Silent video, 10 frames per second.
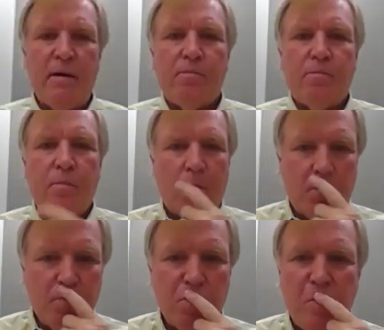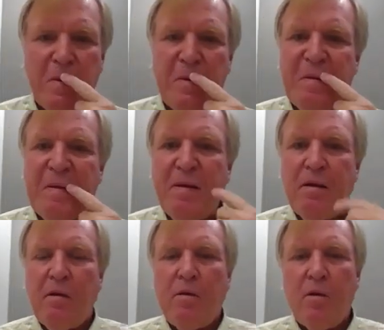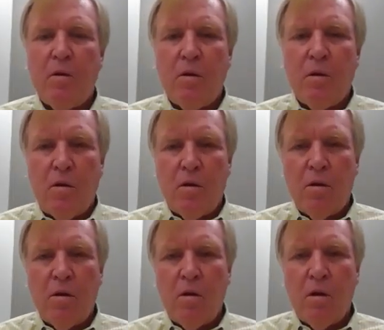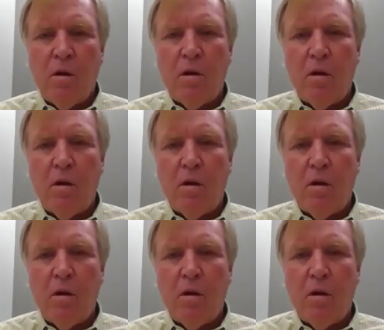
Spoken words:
now that as I started getting into my early 60s, I'm